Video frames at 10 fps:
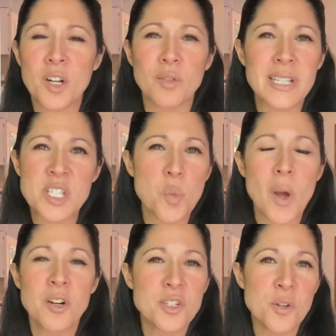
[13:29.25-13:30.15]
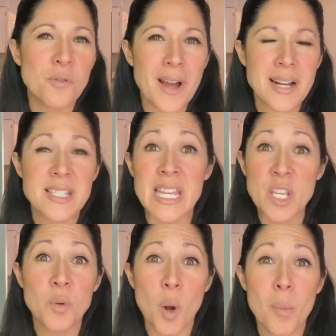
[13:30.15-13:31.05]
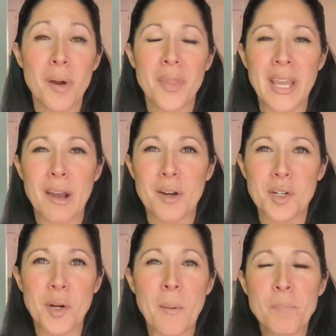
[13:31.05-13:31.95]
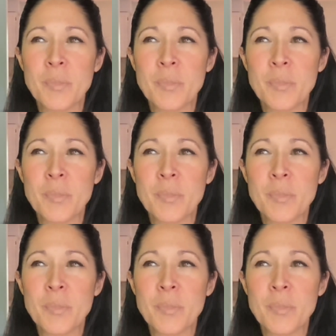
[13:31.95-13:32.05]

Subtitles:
List 1 or 2 facts that you know about the character.